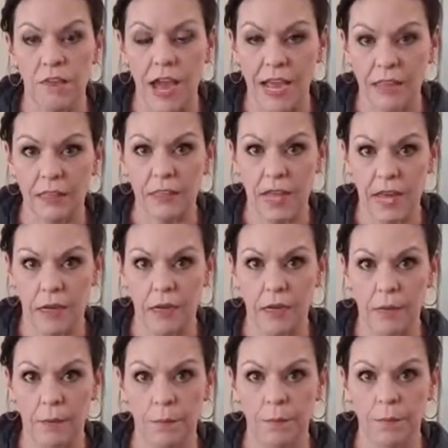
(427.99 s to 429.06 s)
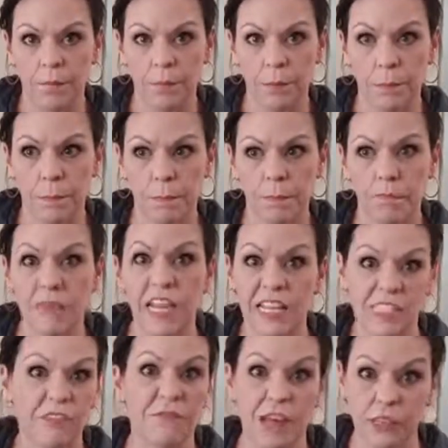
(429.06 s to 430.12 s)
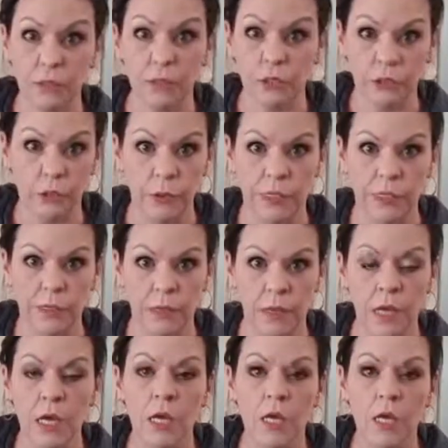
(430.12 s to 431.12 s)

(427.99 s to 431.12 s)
fact that that's available to us.